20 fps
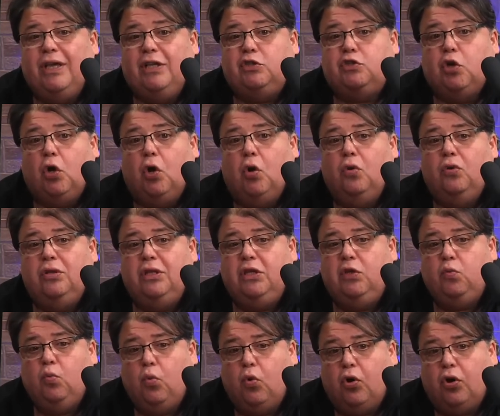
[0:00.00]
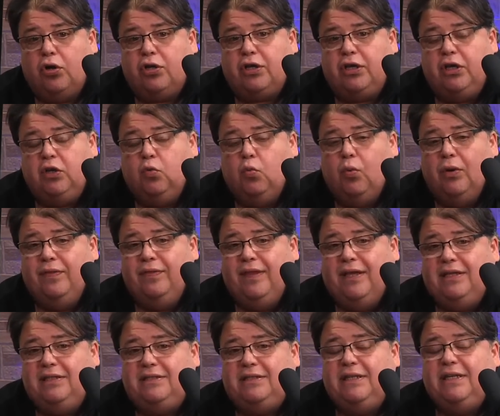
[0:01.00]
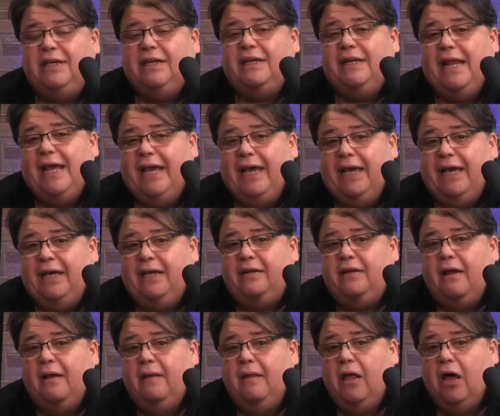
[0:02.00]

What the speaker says: it's only working when they see an ad